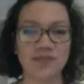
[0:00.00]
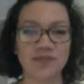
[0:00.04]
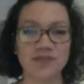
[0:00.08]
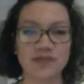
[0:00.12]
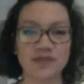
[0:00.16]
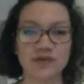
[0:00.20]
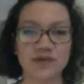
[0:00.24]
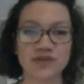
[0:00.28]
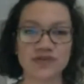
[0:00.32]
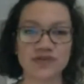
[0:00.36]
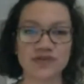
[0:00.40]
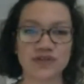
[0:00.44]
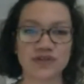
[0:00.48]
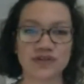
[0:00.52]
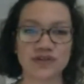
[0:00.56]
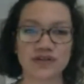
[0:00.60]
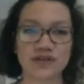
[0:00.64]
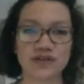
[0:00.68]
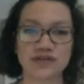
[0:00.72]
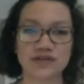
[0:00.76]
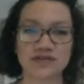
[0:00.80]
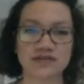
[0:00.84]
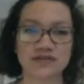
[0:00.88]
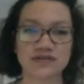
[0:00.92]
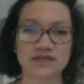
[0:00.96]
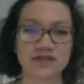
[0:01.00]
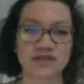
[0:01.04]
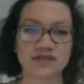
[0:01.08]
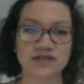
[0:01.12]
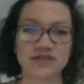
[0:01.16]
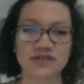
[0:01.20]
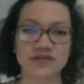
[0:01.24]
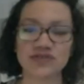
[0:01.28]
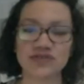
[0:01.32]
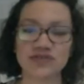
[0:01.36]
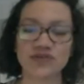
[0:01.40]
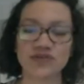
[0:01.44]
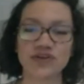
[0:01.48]
Those are
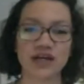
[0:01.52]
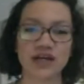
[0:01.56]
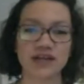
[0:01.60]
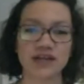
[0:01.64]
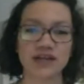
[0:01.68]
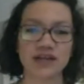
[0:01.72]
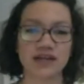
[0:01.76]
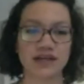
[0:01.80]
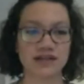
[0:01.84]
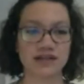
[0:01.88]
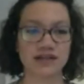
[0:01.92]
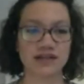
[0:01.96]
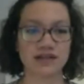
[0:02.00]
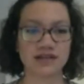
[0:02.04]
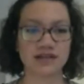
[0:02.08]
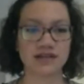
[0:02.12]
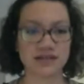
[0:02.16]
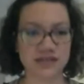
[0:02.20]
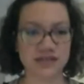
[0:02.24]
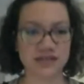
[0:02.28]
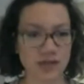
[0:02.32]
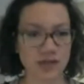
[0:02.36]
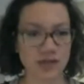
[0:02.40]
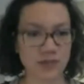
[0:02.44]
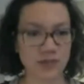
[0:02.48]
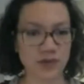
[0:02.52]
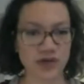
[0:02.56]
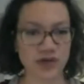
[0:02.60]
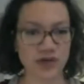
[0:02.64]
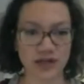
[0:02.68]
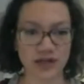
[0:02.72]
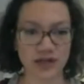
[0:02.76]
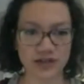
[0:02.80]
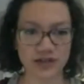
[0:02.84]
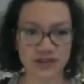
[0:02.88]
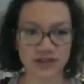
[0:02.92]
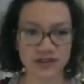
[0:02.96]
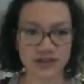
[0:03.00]
great, like, staple
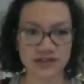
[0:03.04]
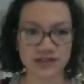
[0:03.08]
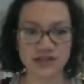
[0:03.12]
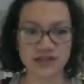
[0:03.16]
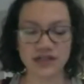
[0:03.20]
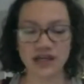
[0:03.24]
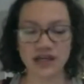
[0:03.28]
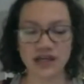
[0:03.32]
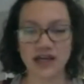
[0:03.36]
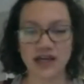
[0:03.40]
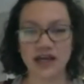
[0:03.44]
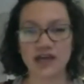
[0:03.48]
colors.